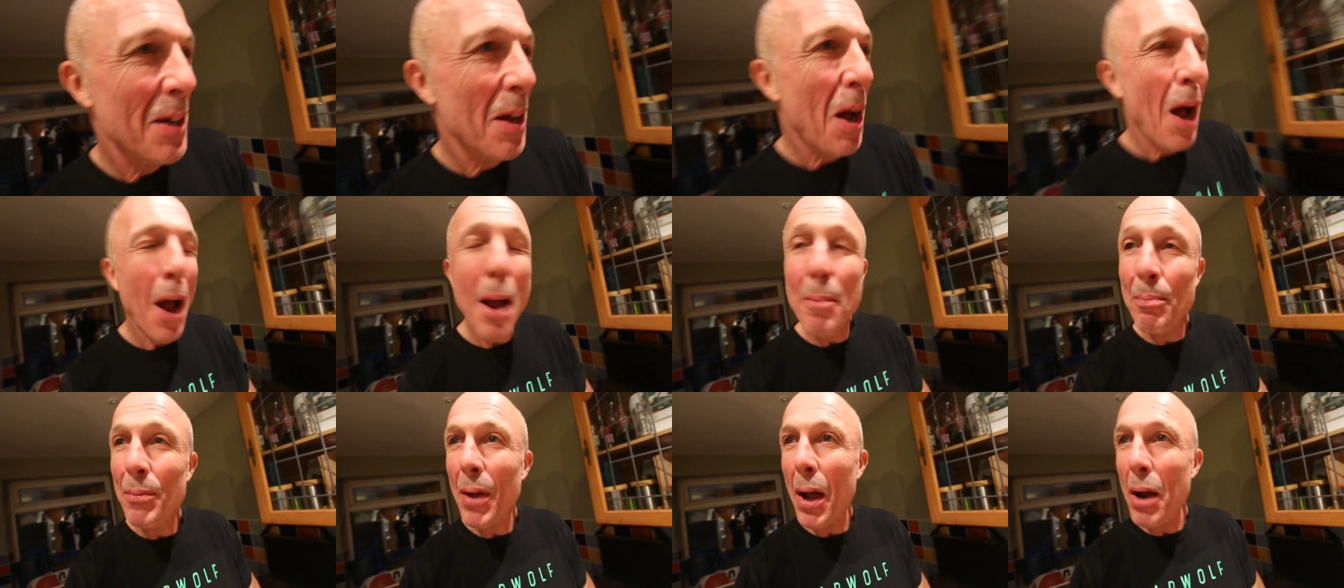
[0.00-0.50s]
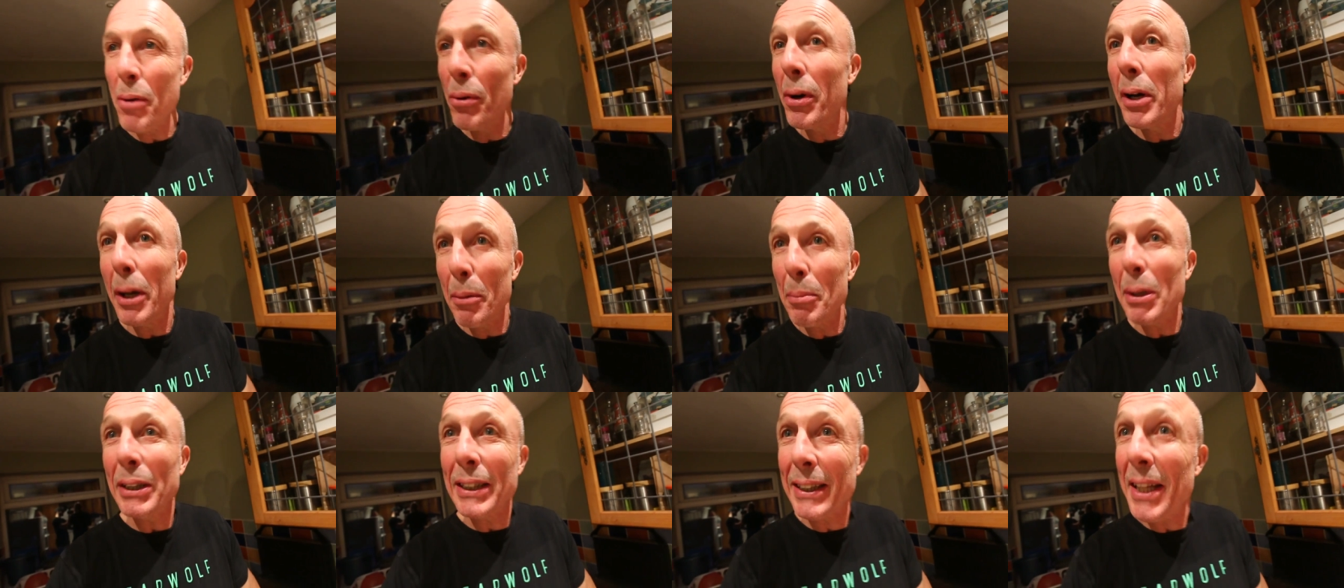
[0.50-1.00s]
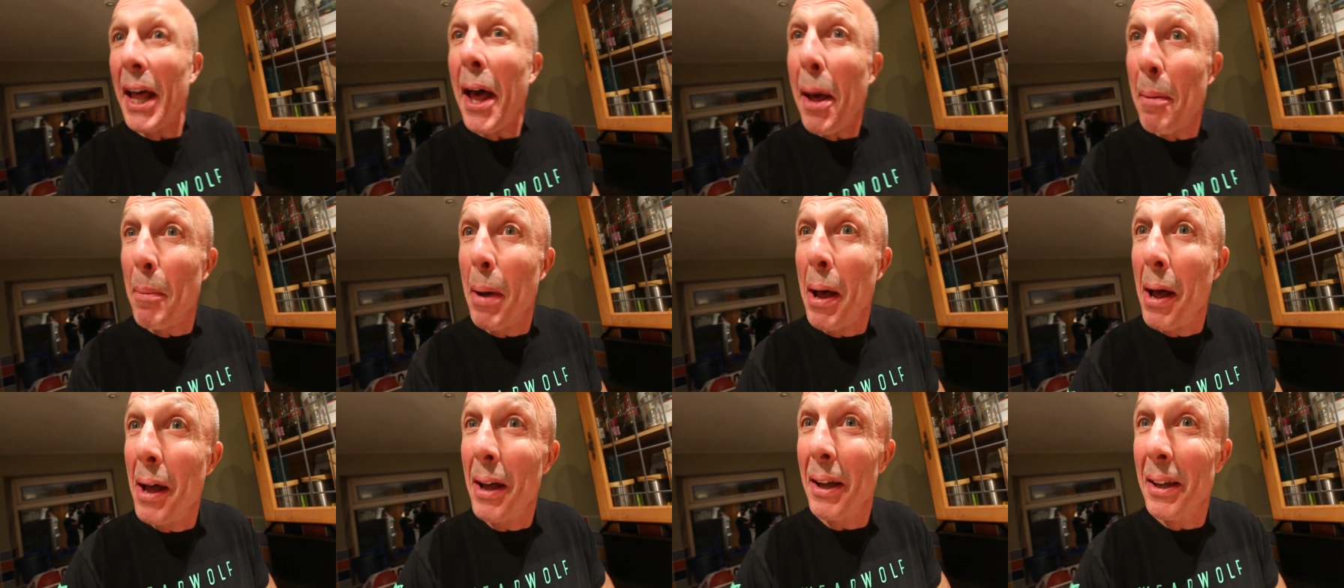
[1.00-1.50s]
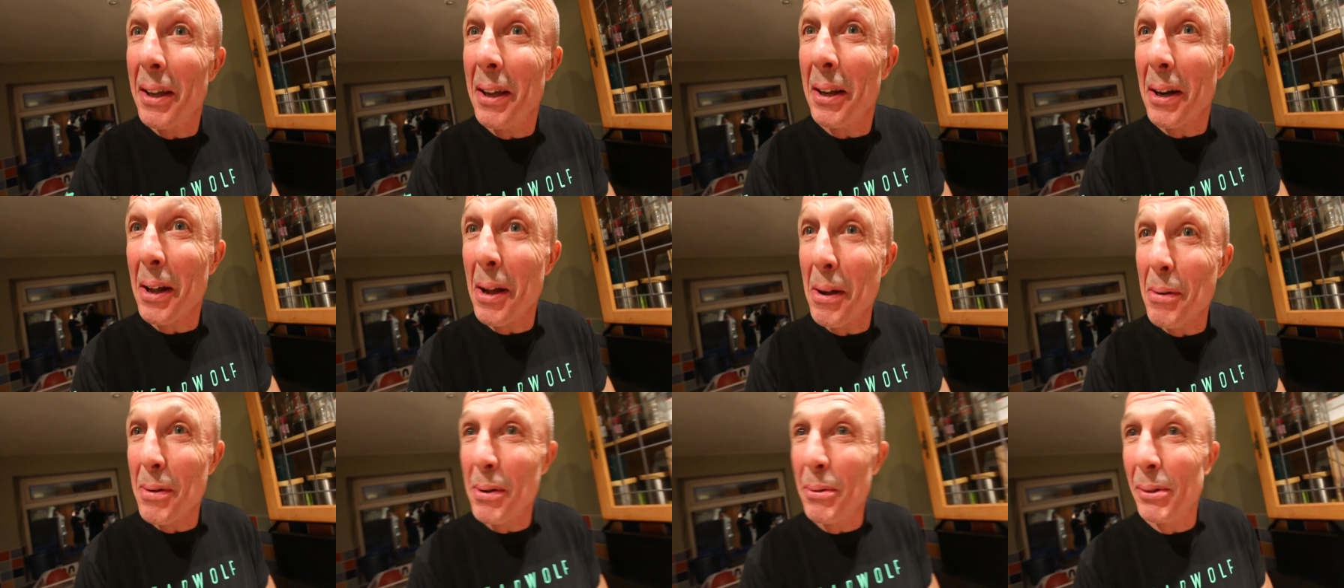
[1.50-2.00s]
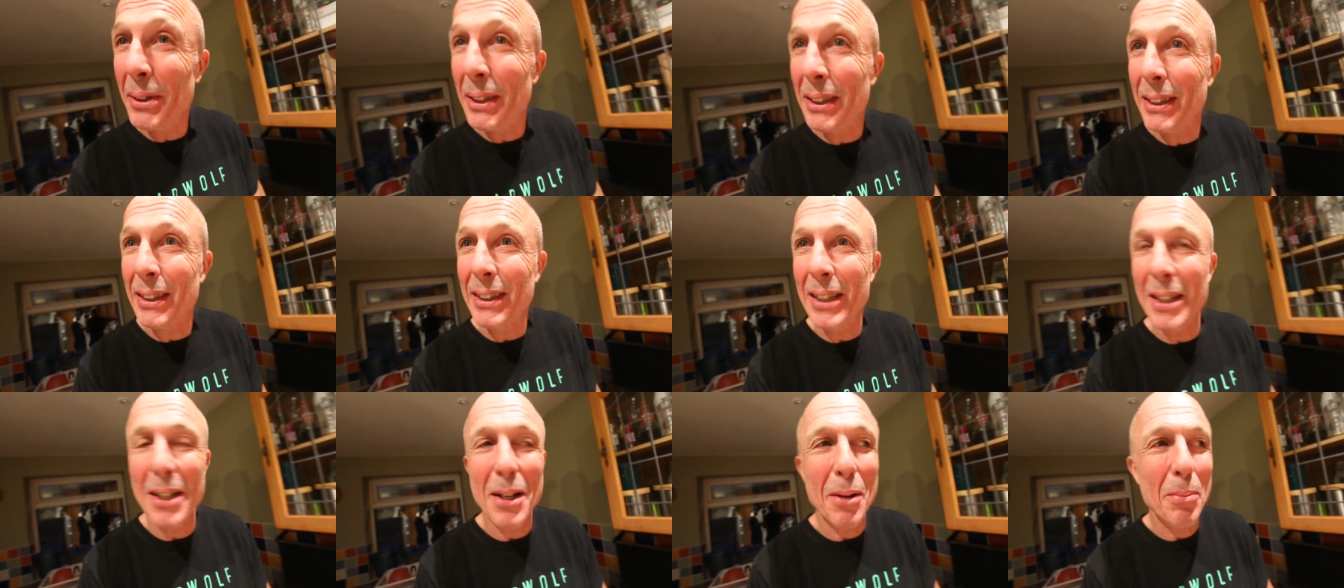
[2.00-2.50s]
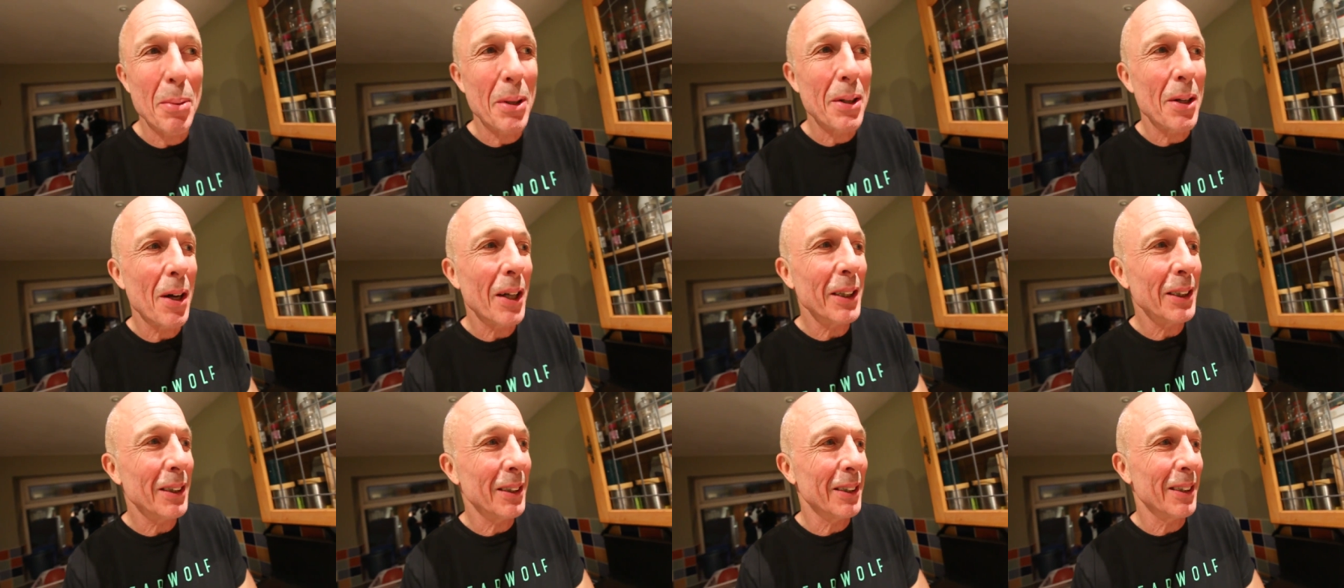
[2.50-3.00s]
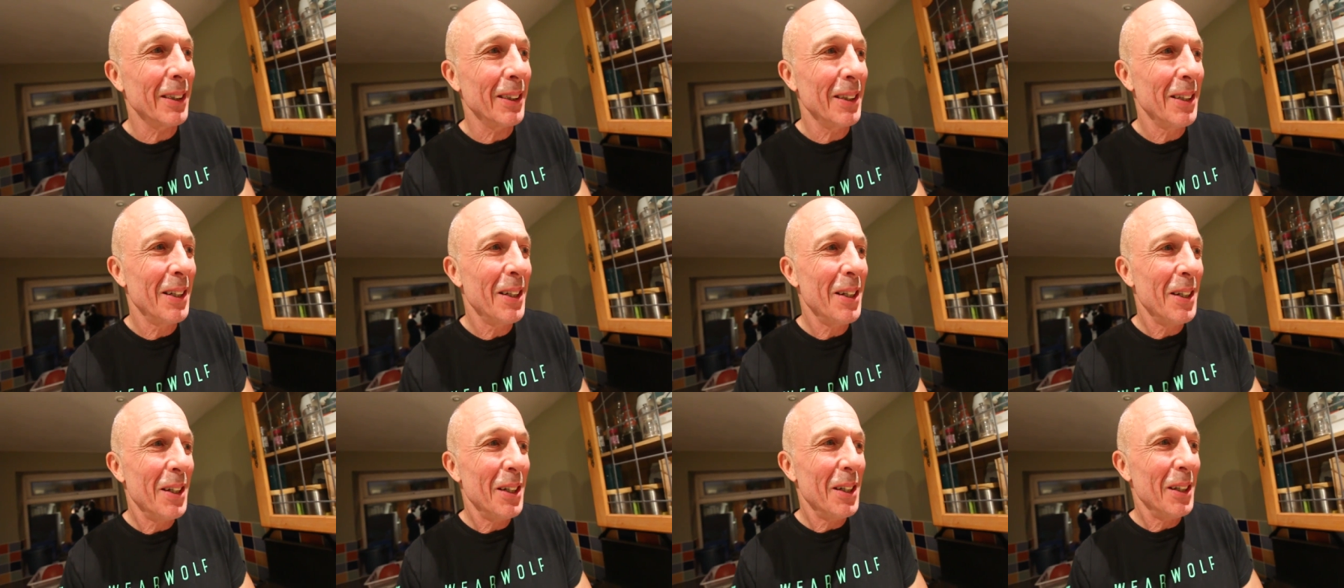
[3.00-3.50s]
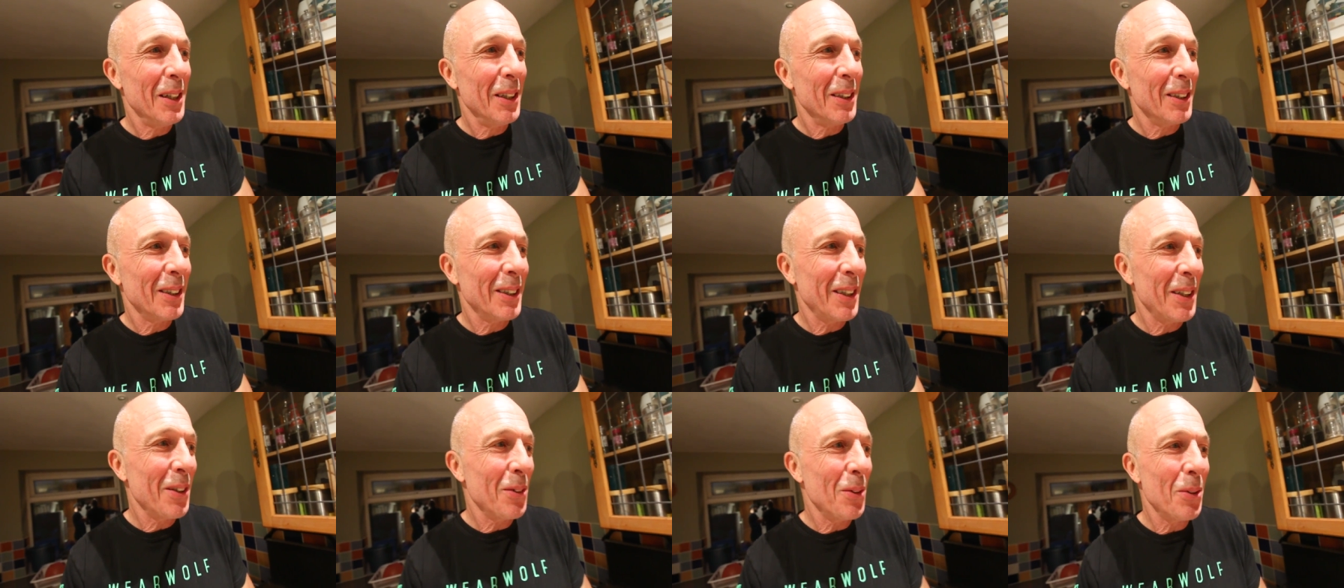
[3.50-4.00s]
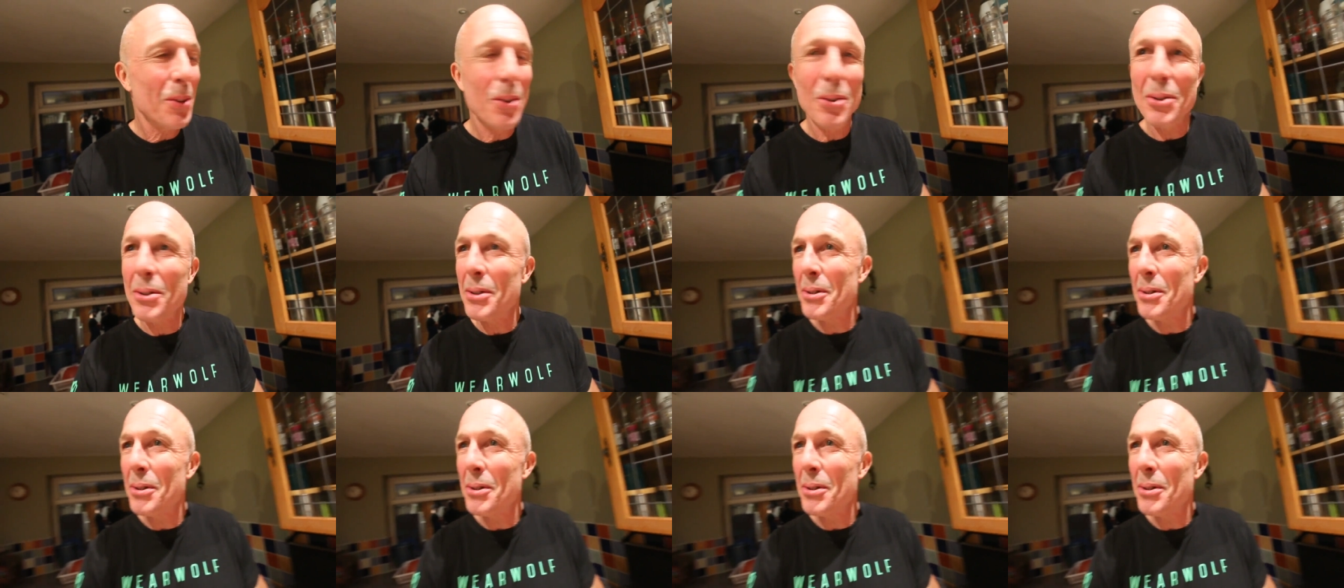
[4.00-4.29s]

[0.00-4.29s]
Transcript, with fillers: I, I really miss them. You know, it was uh, it'd be nice to see all